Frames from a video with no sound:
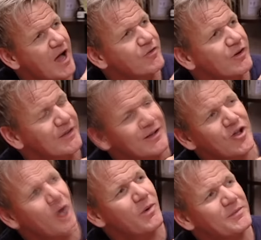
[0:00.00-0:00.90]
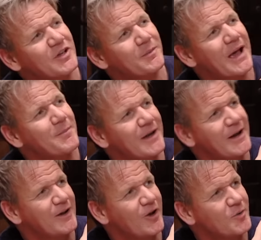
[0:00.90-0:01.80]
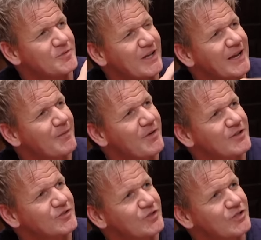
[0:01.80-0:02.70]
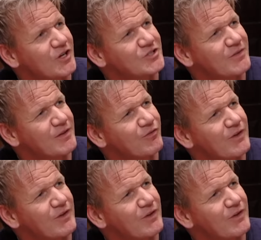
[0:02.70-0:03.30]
I've got cobwebs coming out of my earlobes, and now I'm asking you to touch something